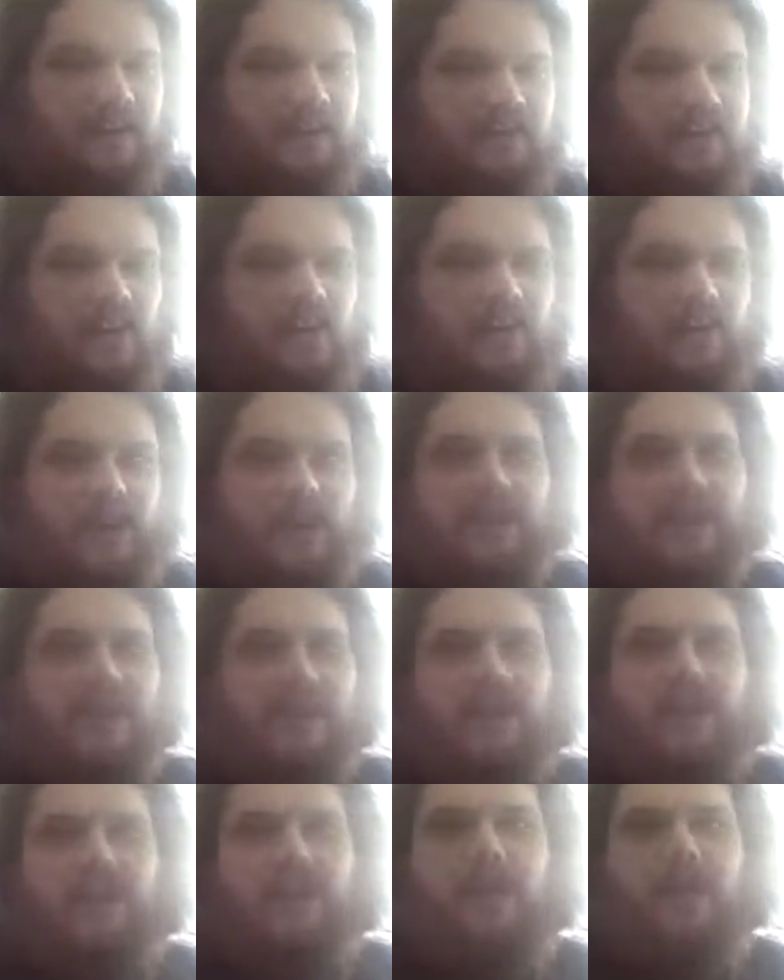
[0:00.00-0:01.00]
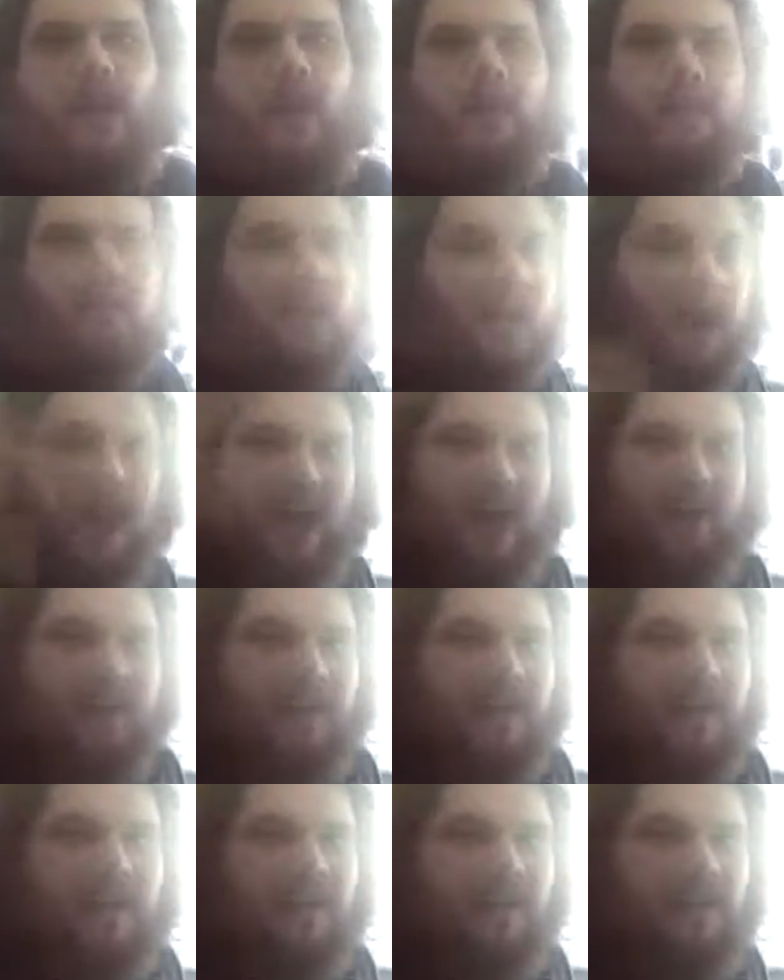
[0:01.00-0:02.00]
So, like, the whole
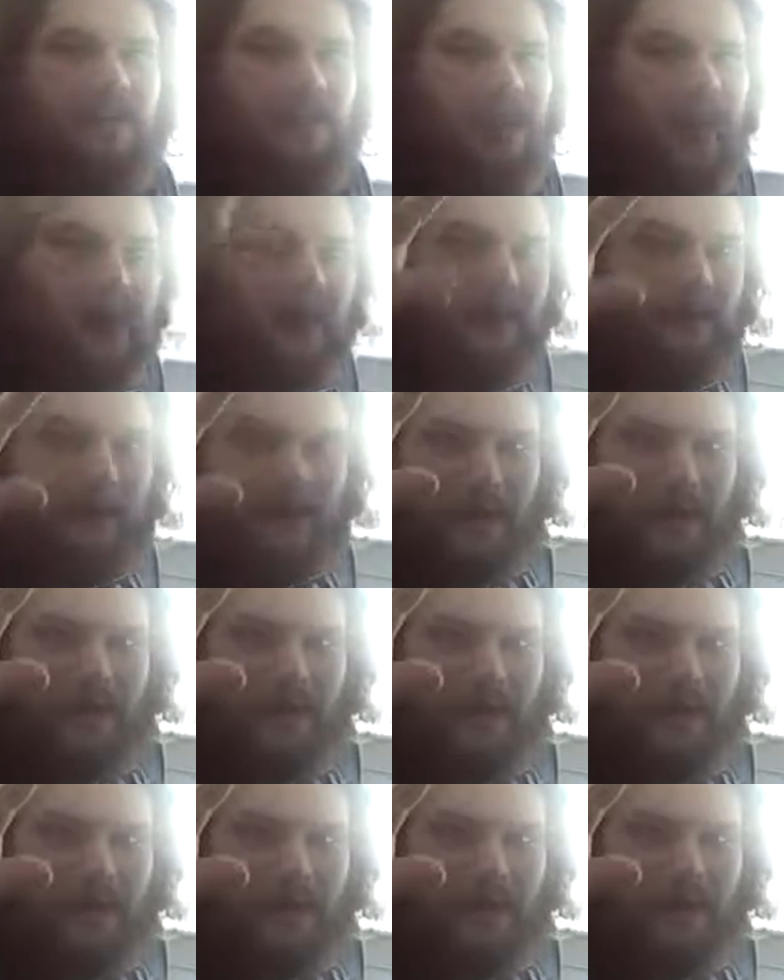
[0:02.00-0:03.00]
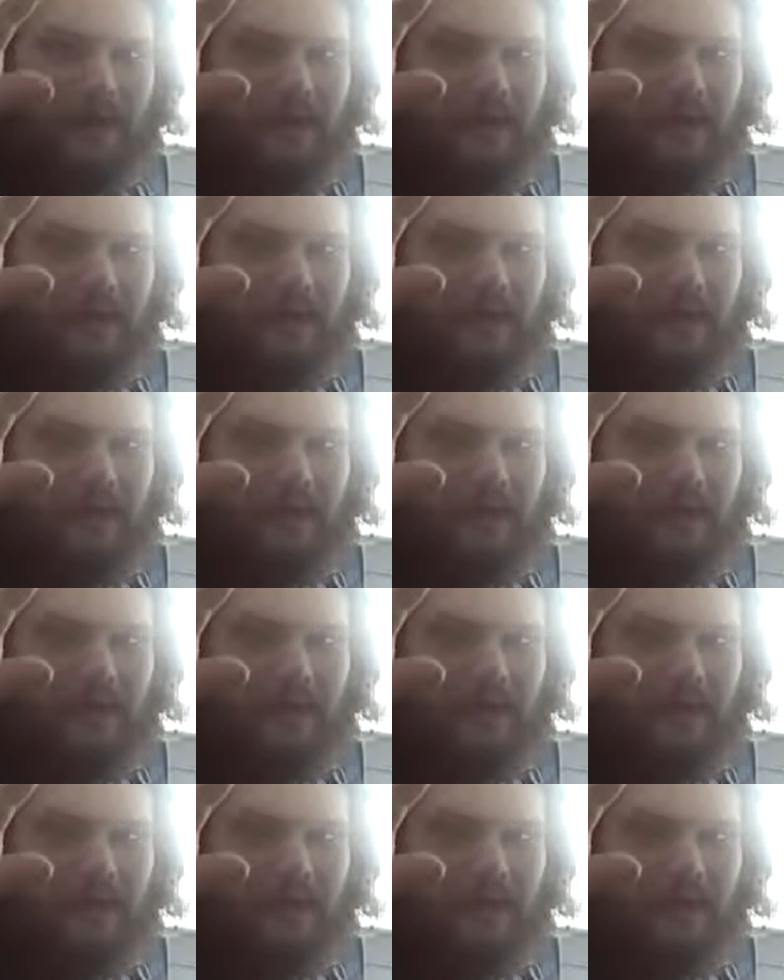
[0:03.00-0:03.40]
time, it's a